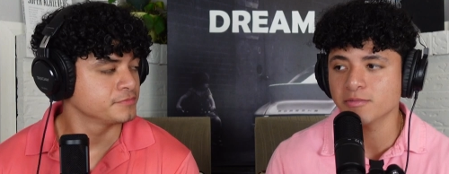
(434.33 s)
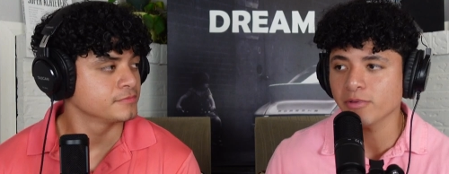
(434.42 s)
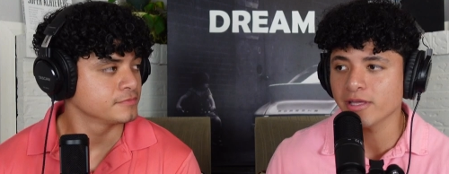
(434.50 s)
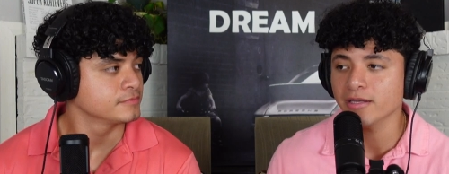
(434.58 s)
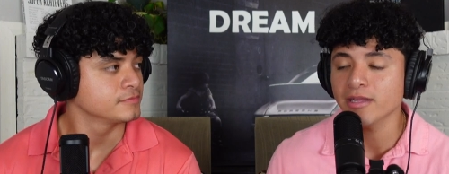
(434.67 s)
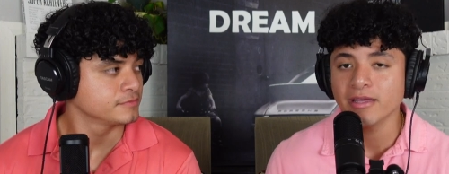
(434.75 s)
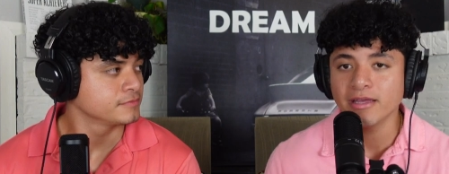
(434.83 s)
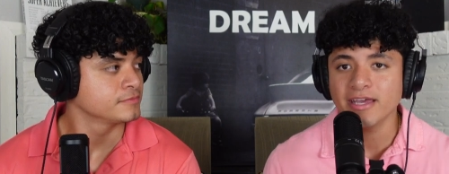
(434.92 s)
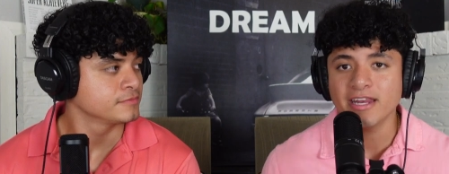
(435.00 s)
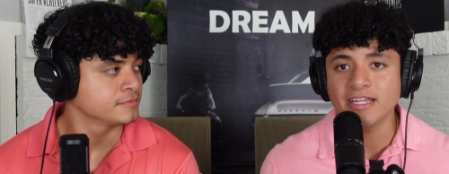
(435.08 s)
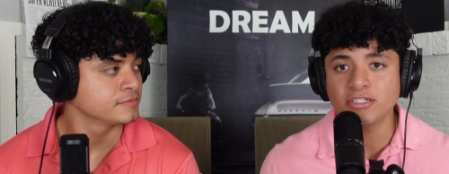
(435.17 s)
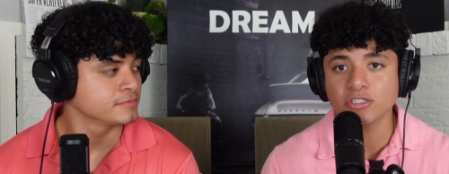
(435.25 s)
Speaker 1: plan.
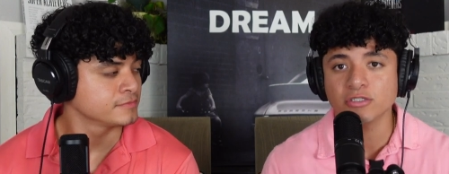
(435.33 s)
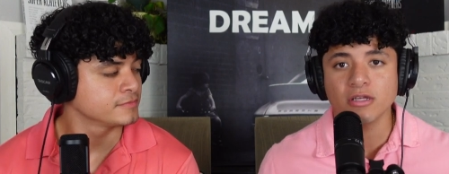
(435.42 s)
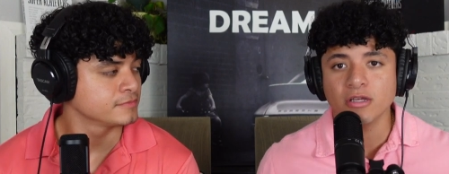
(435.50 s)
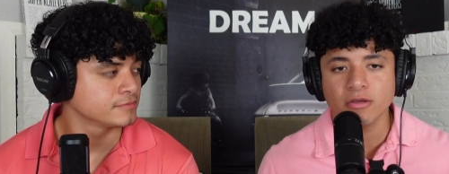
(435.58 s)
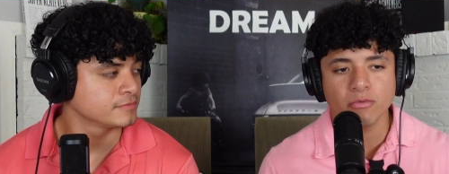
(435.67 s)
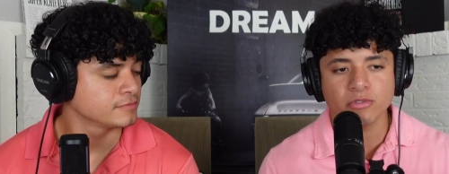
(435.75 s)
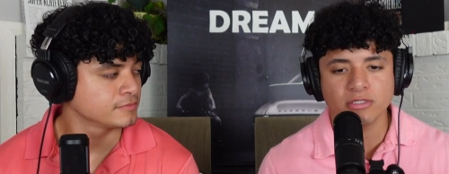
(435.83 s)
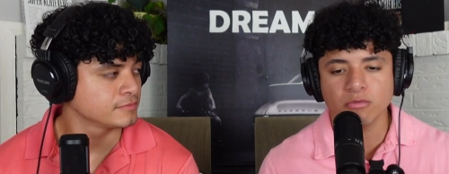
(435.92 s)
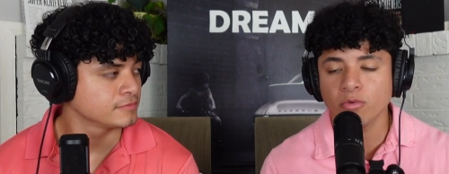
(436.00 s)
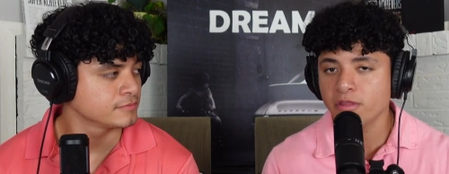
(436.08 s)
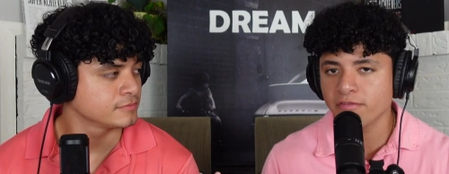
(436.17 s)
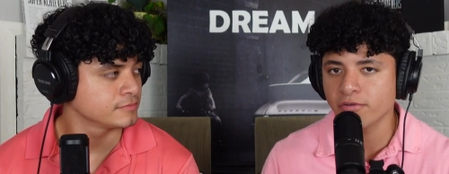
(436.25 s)
And it just was
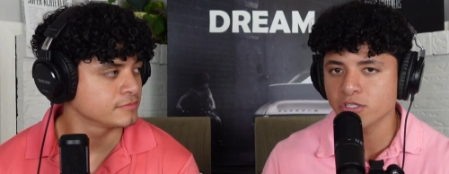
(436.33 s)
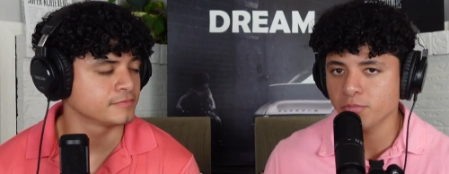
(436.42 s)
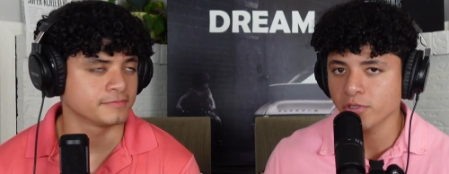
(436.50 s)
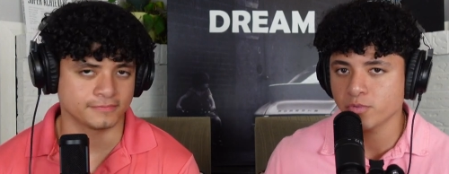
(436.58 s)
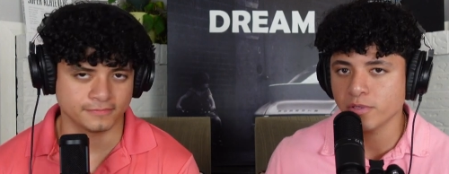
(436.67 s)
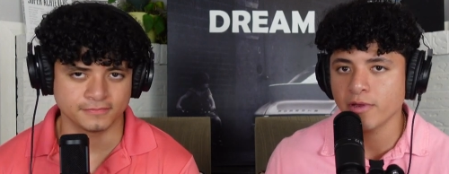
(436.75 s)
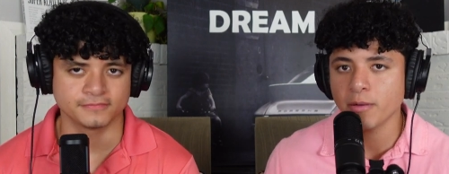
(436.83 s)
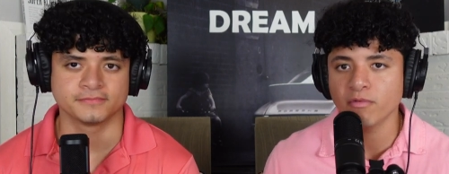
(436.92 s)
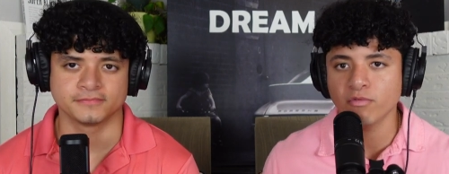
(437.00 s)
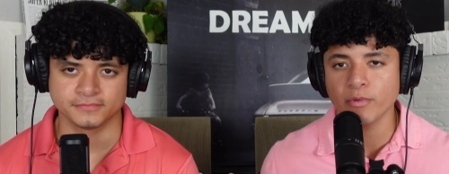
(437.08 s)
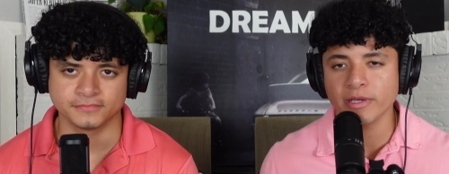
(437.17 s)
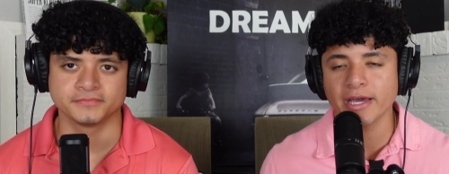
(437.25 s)
one of the first books we read
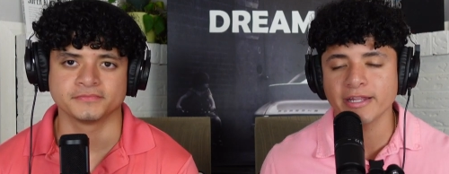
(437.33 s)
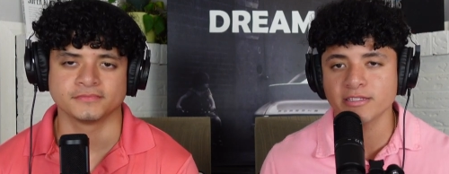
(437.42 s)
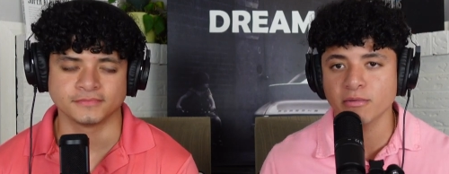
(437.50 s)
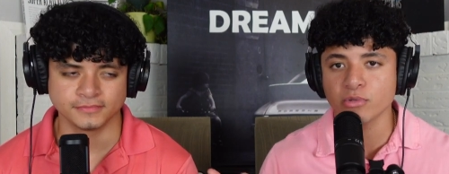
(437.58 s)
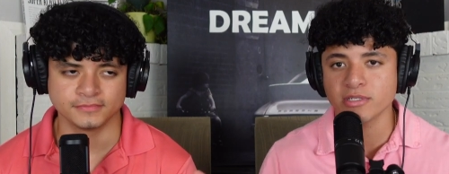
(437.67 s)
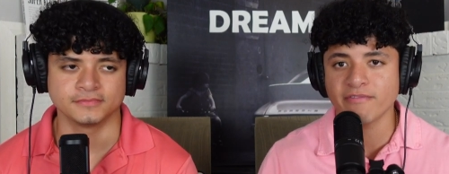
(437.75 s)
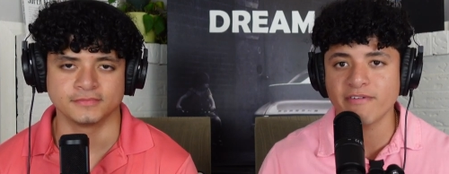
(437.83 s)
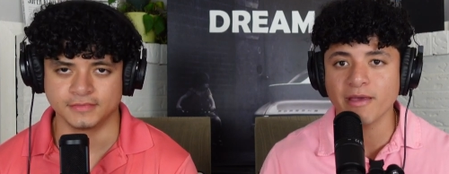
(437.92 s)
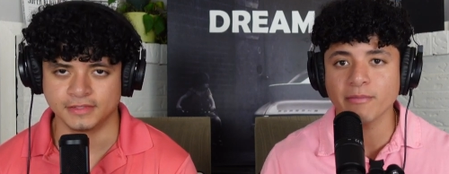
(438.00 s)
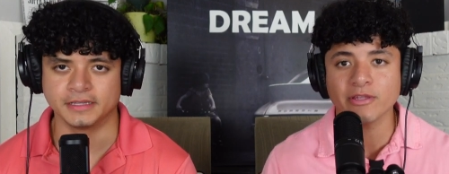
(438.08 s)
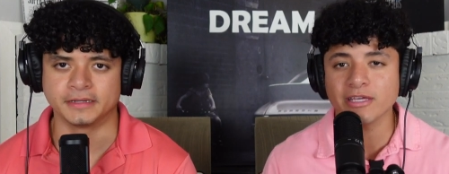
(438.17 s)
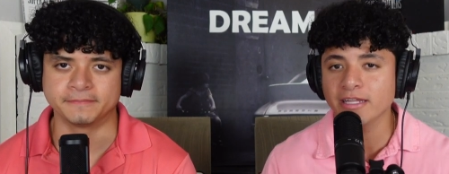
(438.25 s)
before we got into
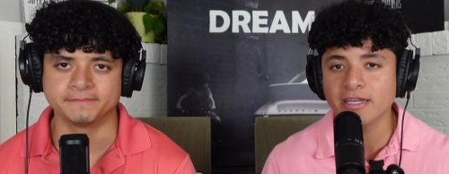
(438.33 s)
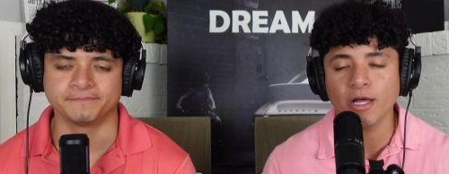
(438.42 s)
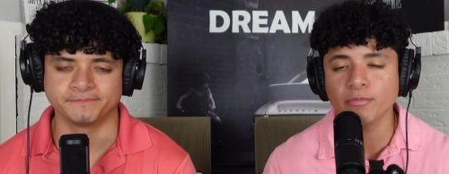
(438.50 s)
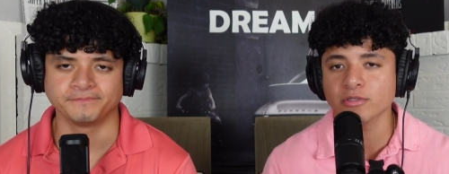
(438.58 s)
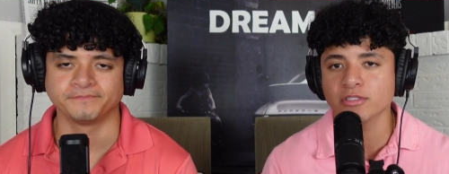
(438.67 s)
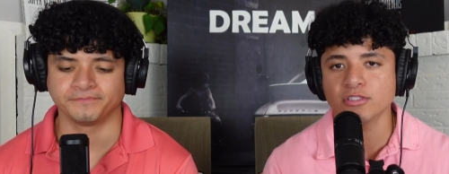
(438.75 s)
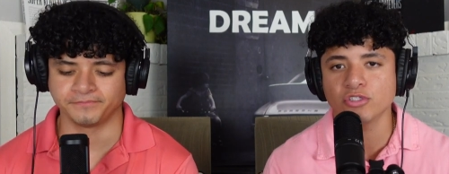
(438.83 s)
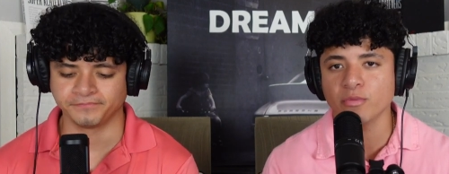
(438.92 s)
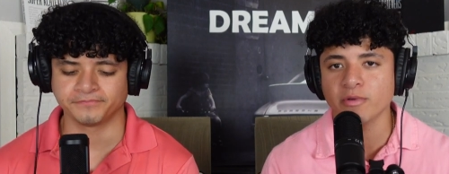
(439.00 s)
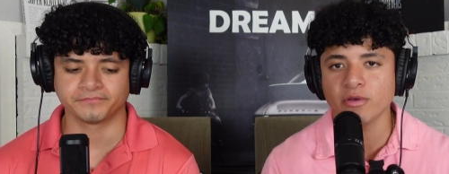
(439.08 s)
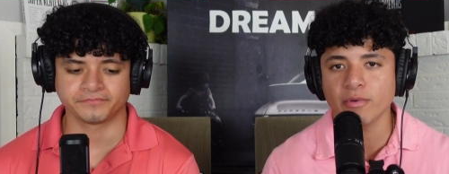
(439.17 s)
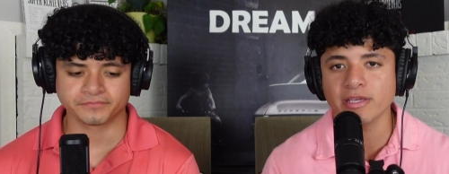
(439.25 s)
multifamily, and it helped us in so
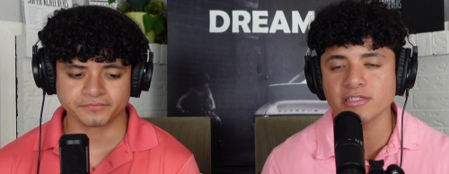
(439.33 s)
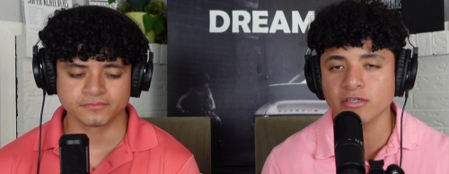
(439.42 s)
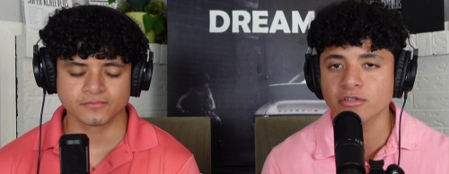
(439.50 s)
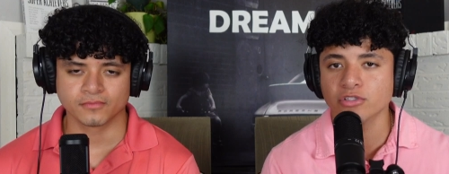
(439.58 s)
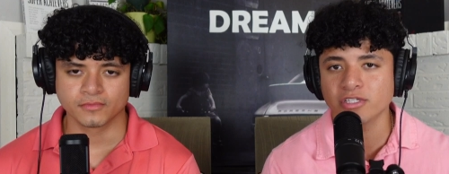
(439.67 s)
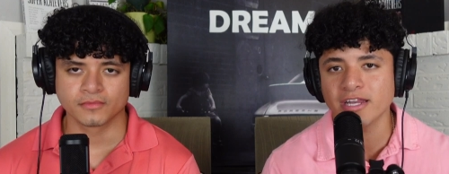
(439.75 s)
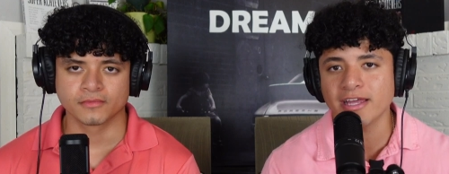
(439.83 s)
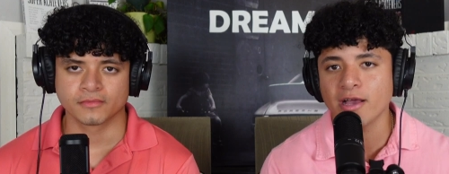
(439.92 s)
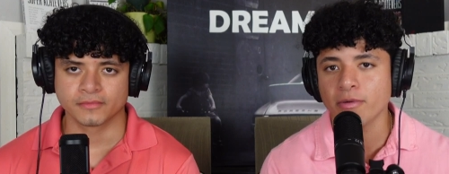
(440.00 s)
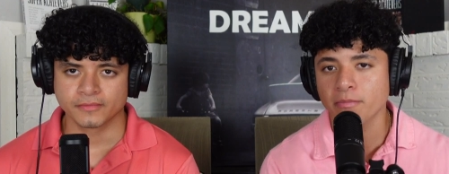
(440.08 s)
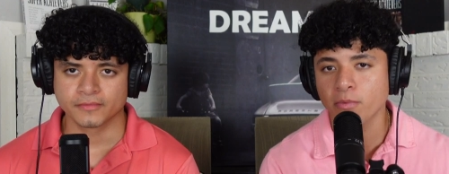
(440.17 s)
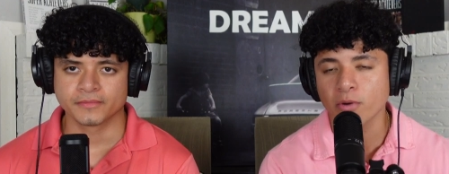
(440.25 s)
many ways understanding
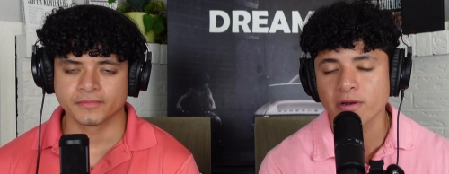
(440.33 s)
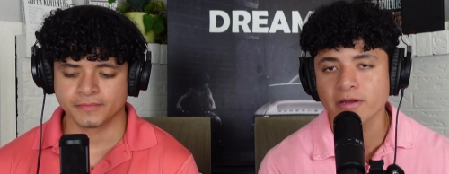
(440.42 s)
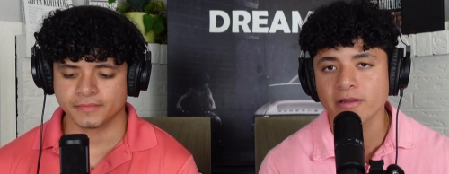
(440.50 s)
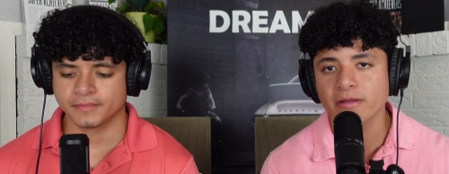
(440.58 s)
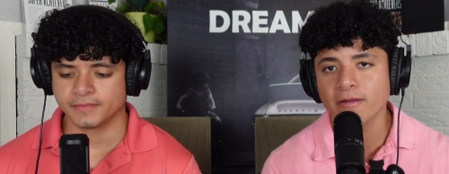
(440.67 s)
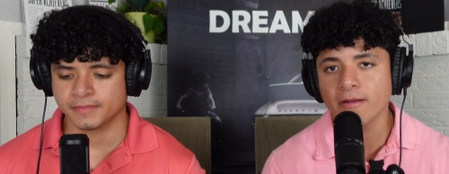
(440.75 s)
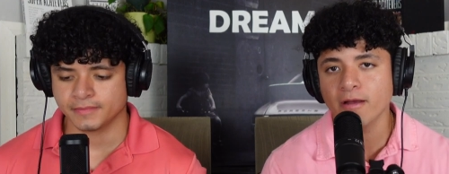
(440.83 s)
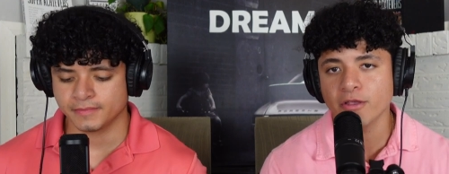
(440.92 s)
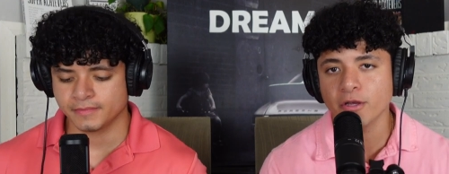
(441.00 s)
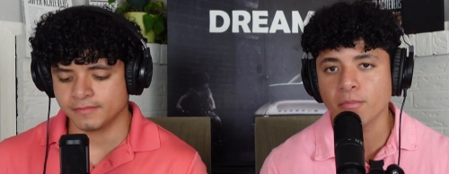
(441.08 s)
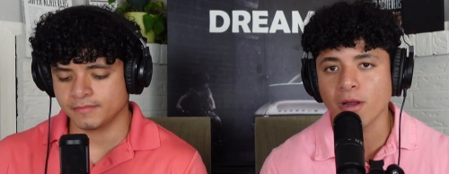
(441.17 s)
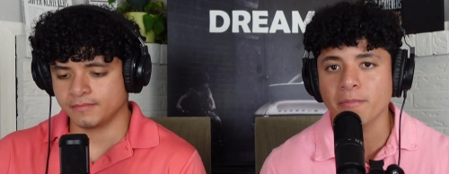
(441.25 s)
how important
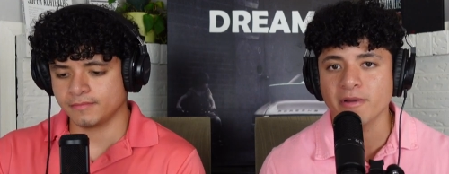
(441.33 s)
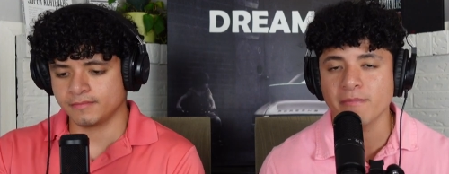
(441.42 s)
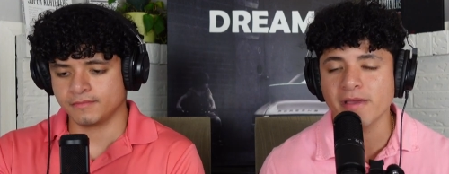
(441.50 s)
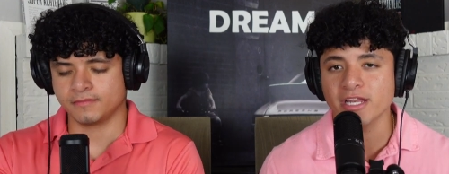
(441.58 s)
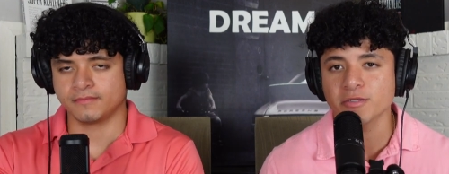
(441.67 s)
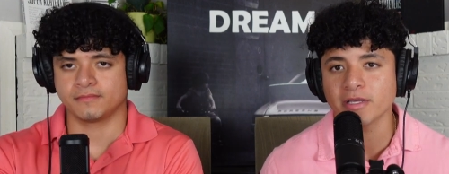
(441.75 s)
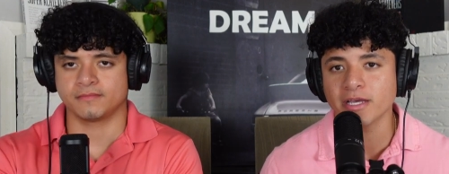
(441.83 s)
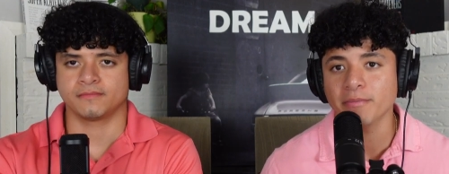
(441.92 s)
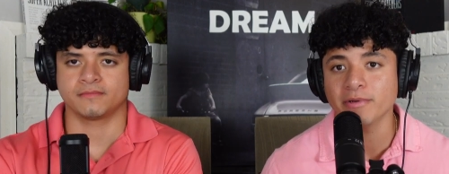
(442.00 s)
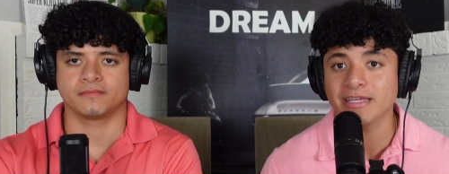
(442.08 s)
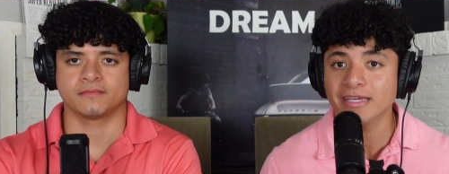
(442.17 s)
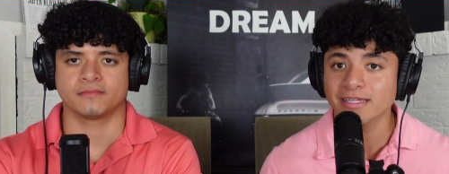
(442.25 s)
your property management
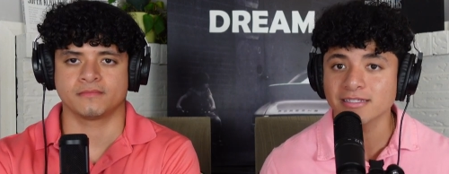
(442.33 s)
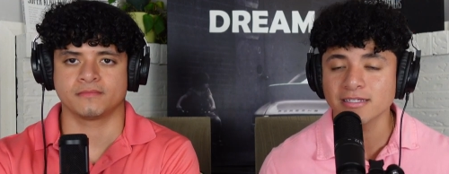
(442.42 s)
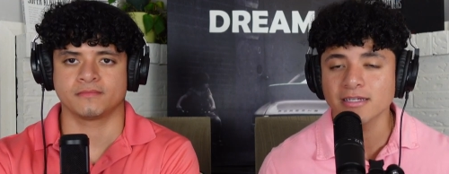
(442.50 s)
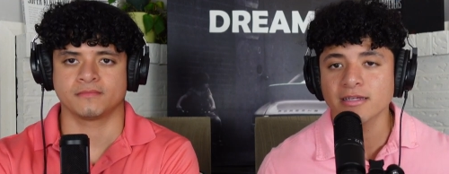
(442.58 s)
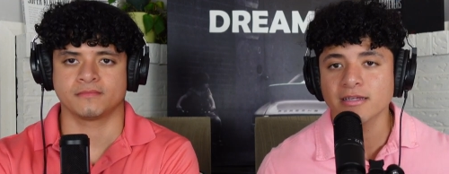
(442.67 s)
company is